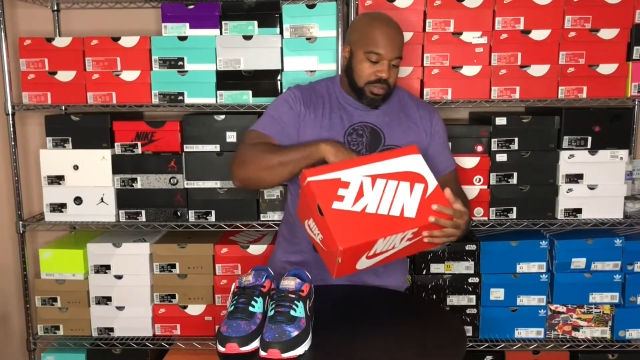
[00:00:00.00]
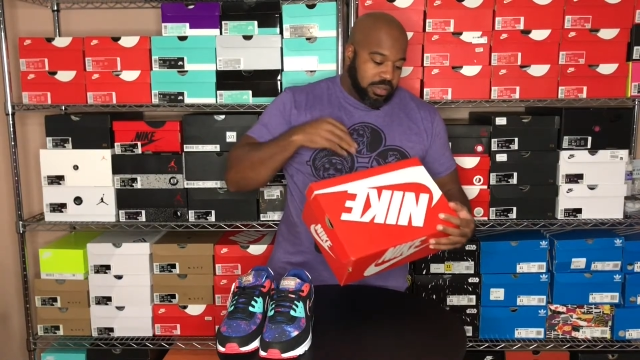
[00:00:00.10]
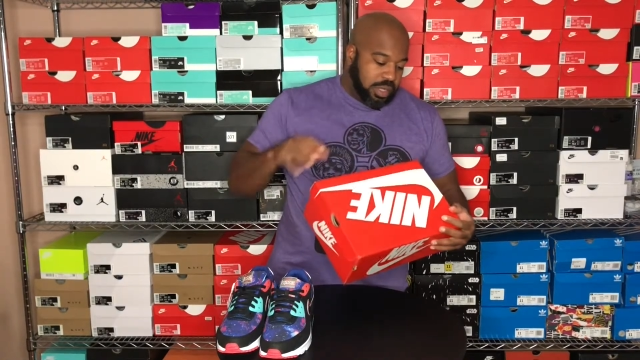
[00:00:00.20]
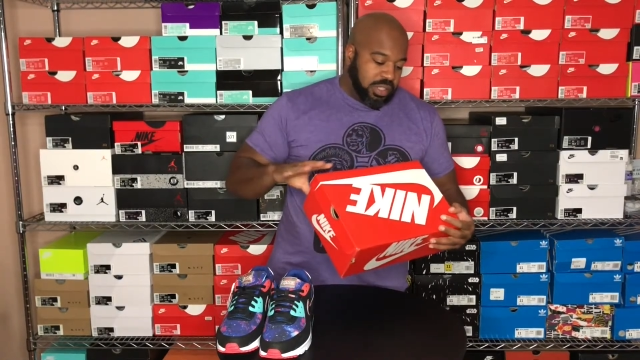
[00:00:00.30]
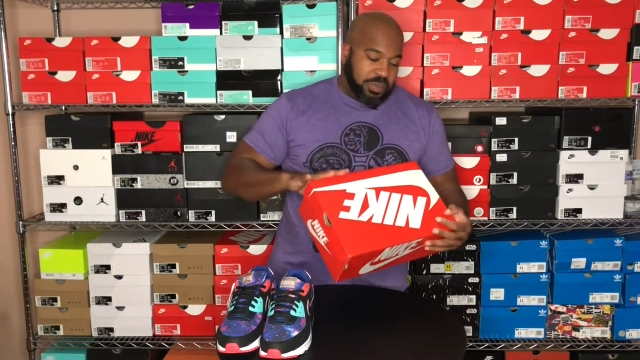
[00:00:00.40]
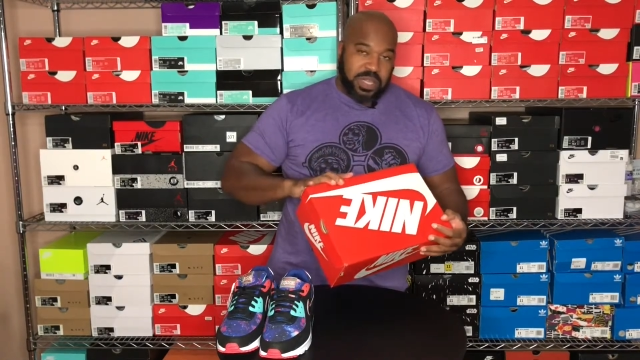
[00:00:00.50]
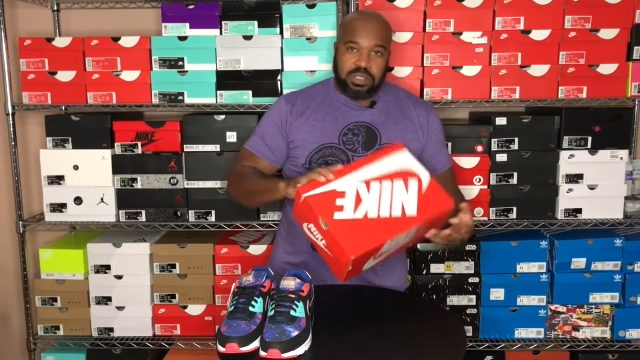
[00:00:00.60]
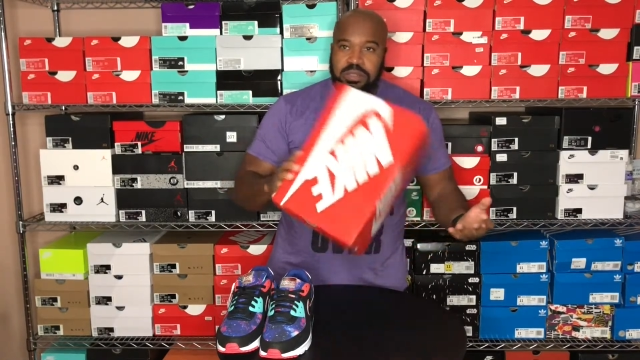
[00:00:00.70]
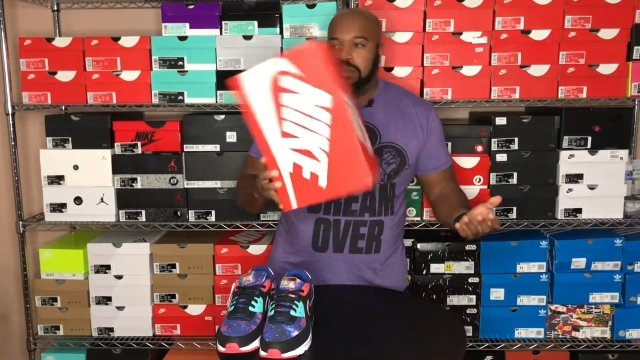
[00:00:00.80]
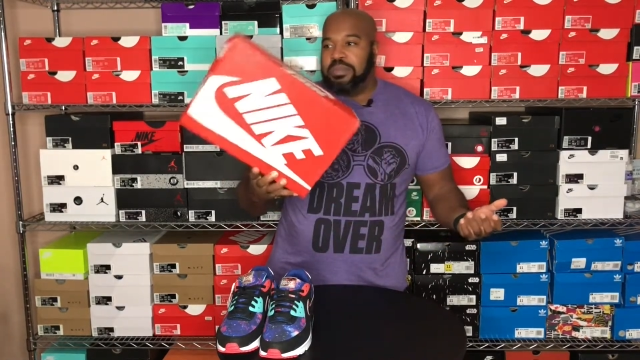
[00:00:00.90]
Nothing
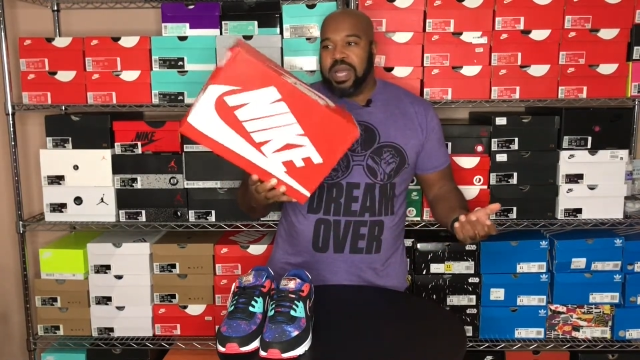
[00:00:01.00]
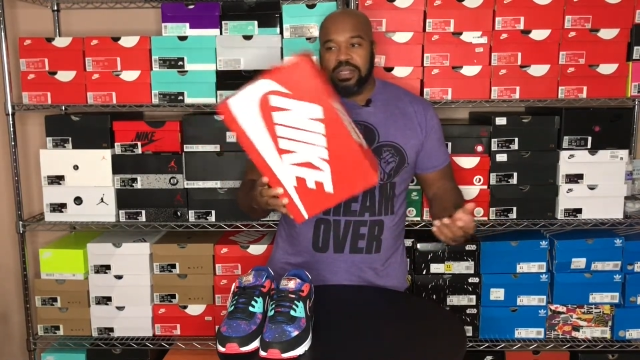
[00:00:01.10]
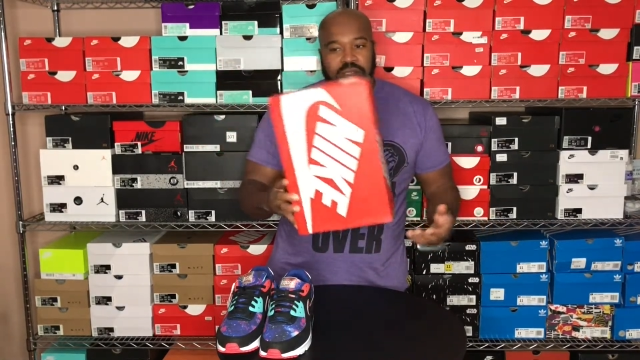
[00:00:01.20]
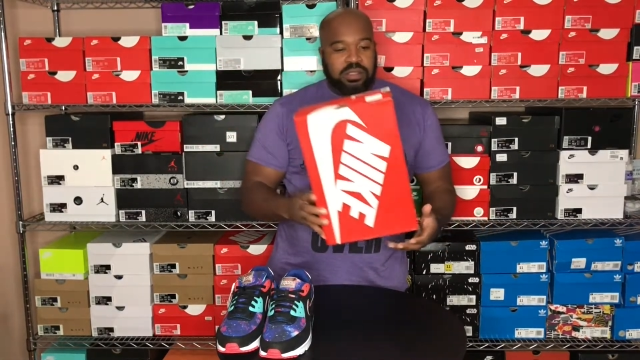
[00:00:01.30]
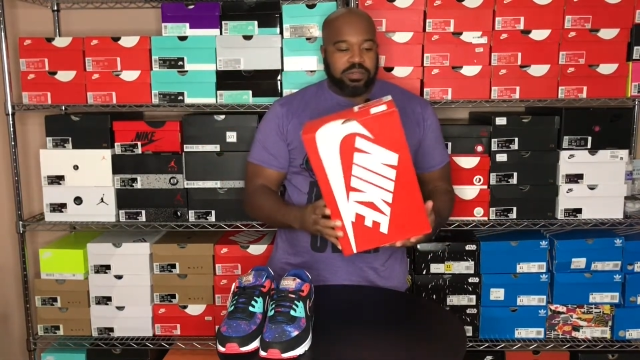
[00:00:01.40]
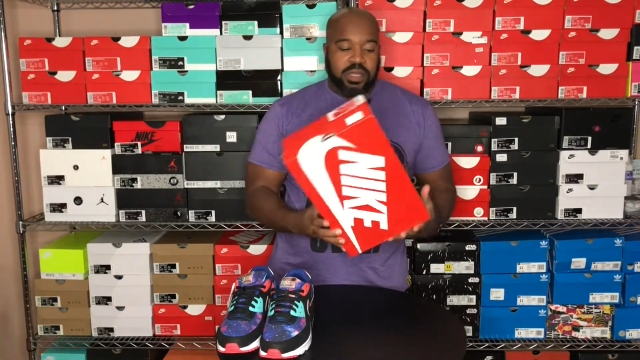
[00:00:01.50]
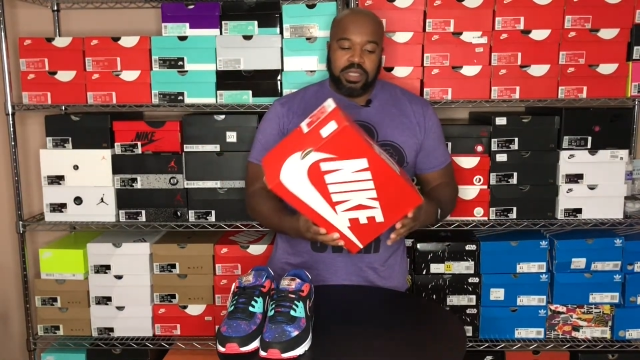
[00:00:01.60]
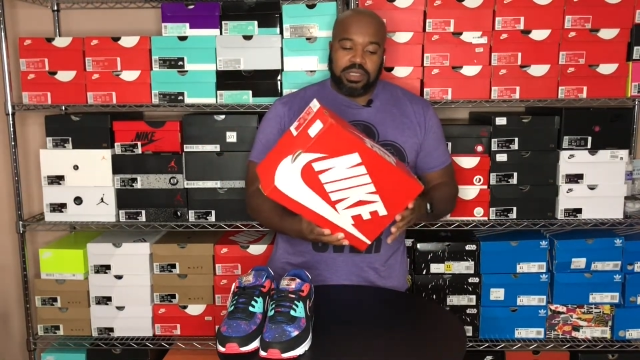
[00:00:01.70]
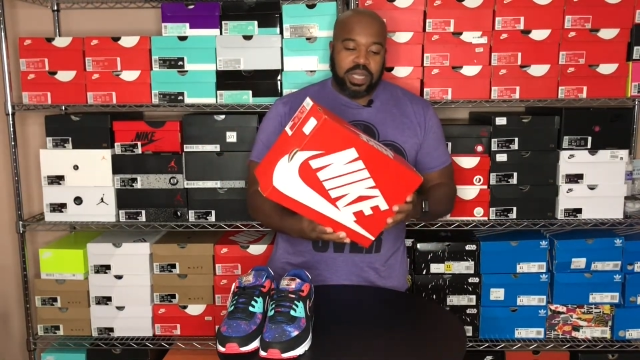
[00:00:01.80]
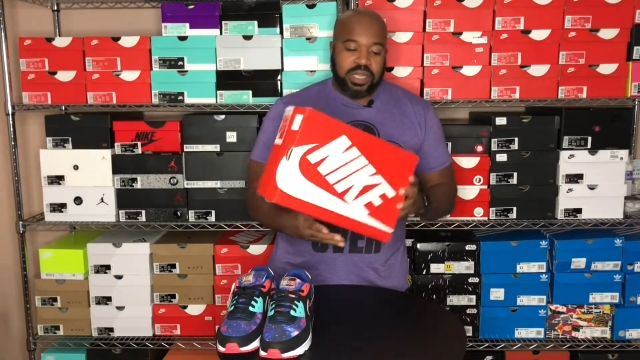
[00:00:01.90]
special with the box, just a
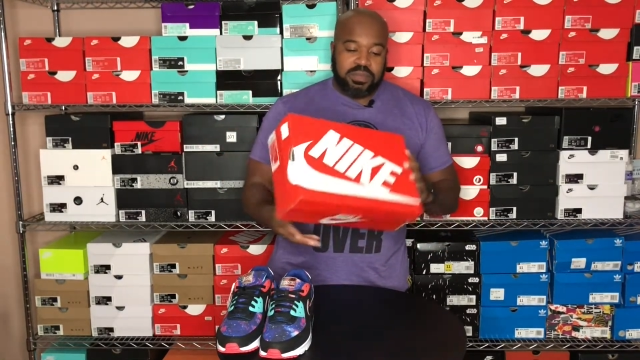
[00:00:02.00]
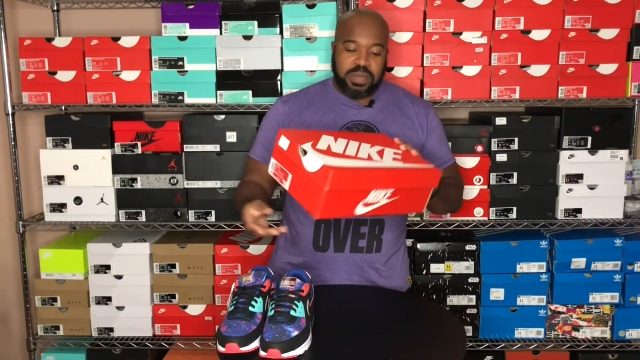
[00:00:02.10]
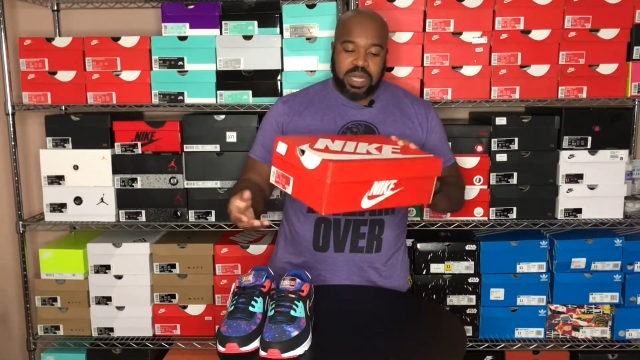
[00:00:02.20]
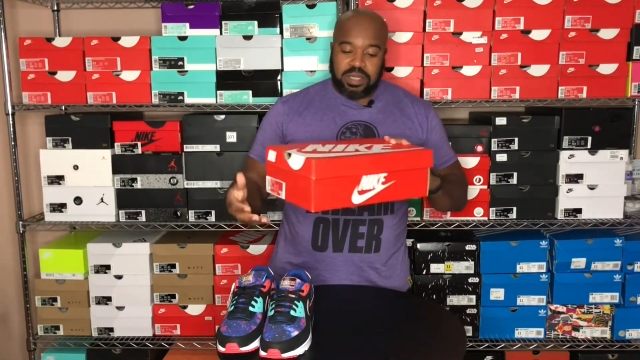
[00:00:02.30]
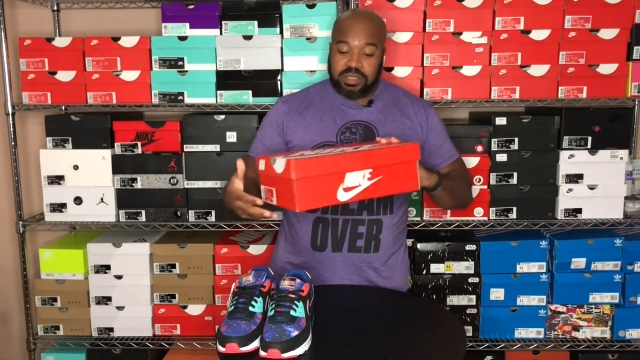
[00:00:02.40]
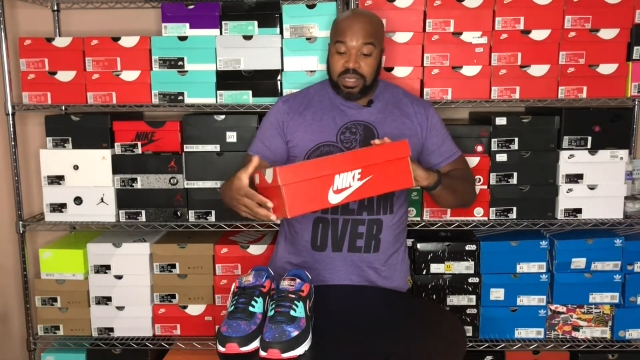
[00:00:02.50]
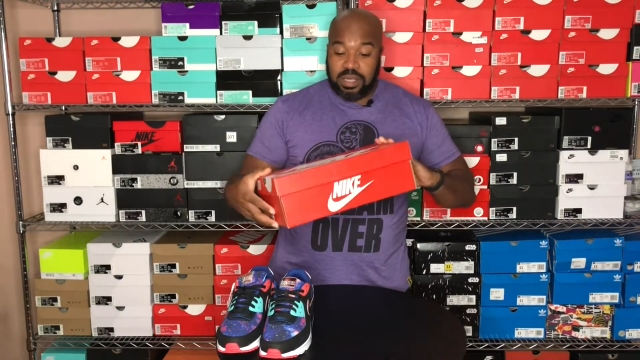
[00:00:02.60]
regular Nike box.